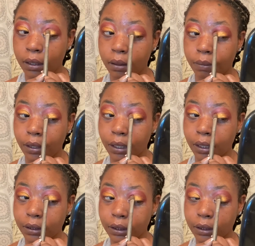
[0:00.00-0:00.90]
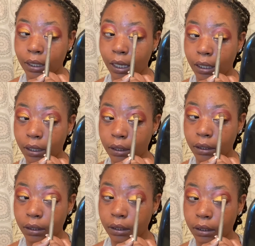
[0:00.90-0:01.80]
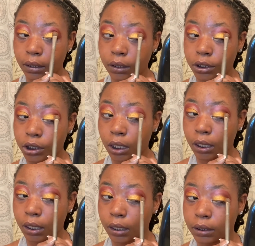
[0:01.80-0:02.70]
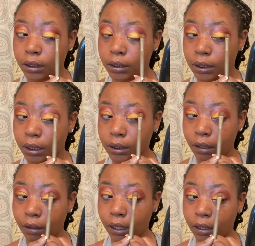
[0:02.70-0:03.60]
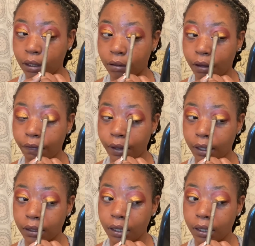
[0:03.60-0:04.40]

because it's kind of chunky since it does have that glittery effect.